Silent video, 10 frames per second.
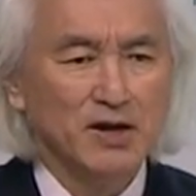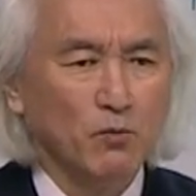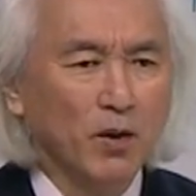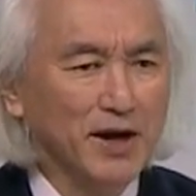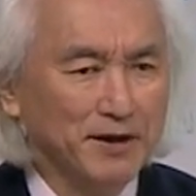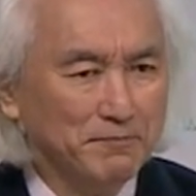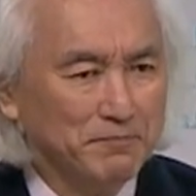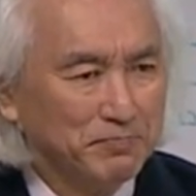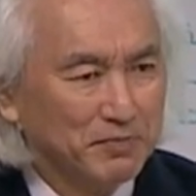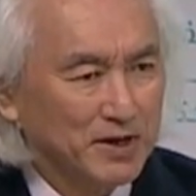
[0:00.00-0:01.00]
One,
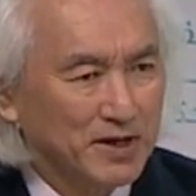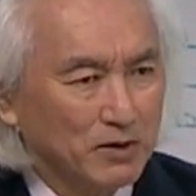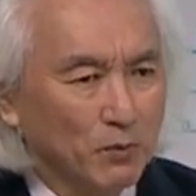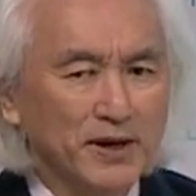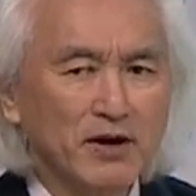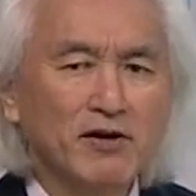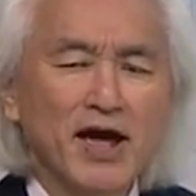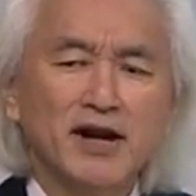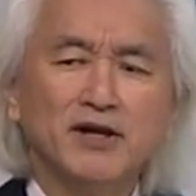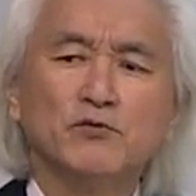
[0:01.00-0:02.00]
we are
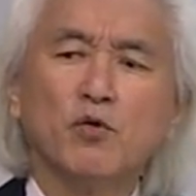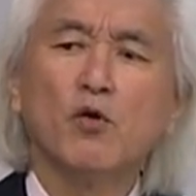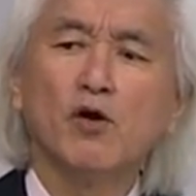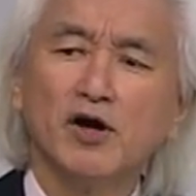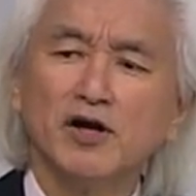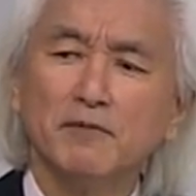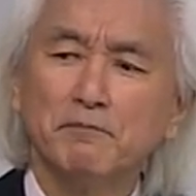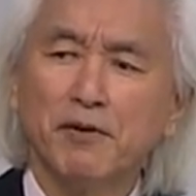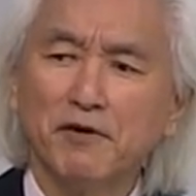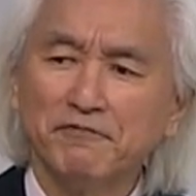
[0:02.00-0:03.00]
headed
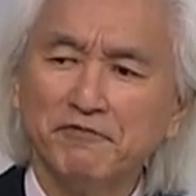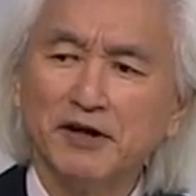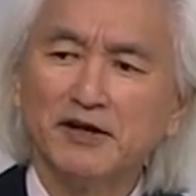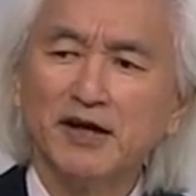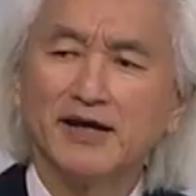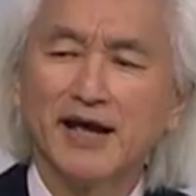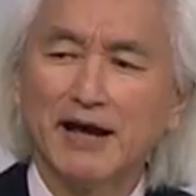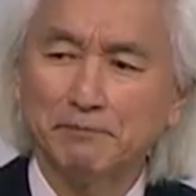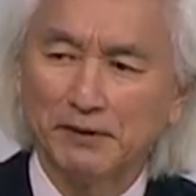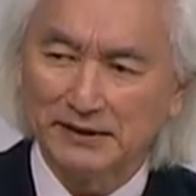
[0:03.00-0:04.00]
toward perfect
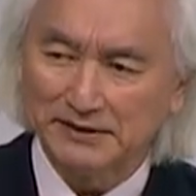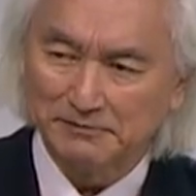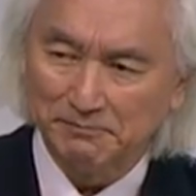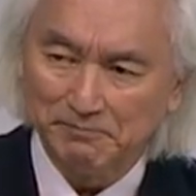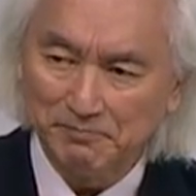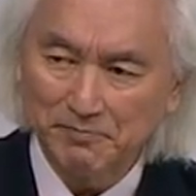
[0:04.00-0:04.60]
capitalism.